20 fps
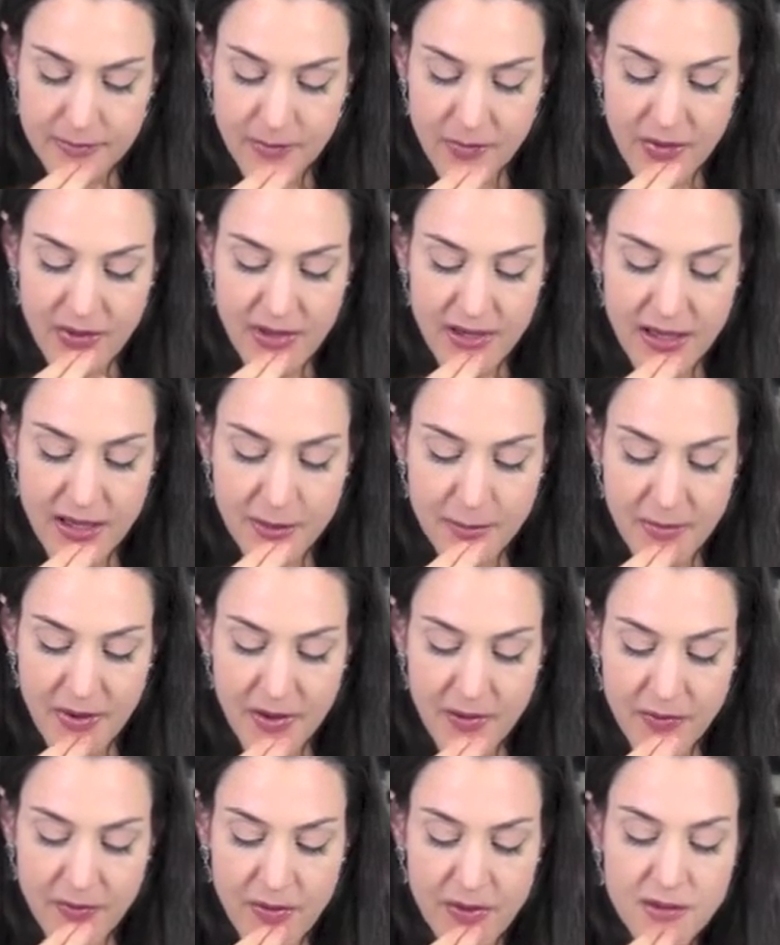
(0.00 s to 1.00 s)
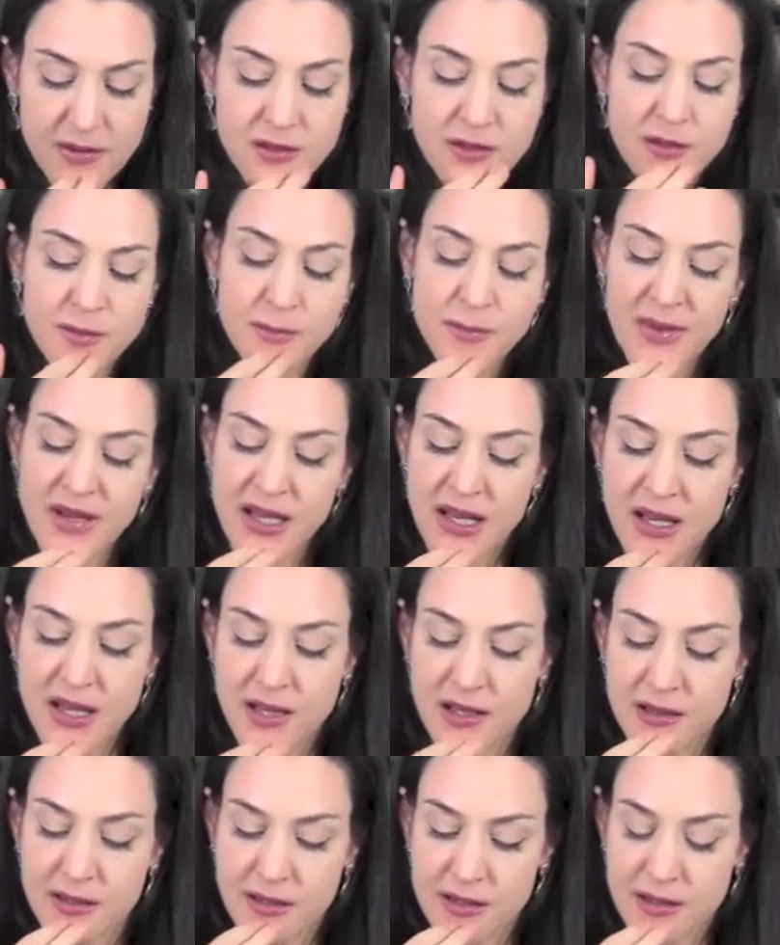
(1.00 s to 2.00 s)
What can my function
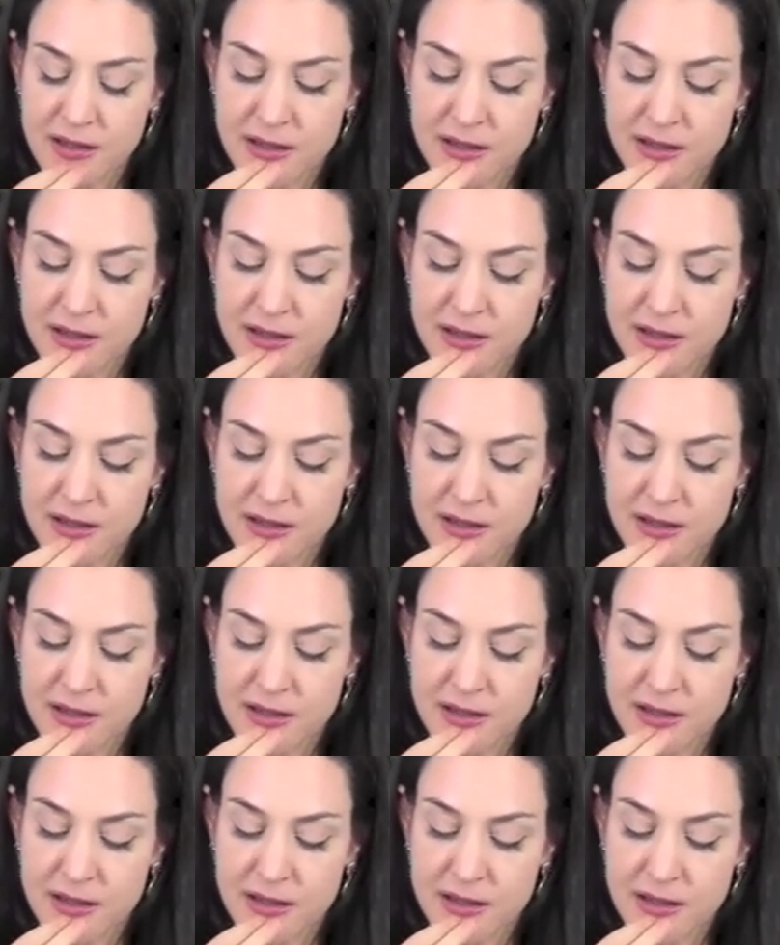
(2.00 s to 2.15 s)
be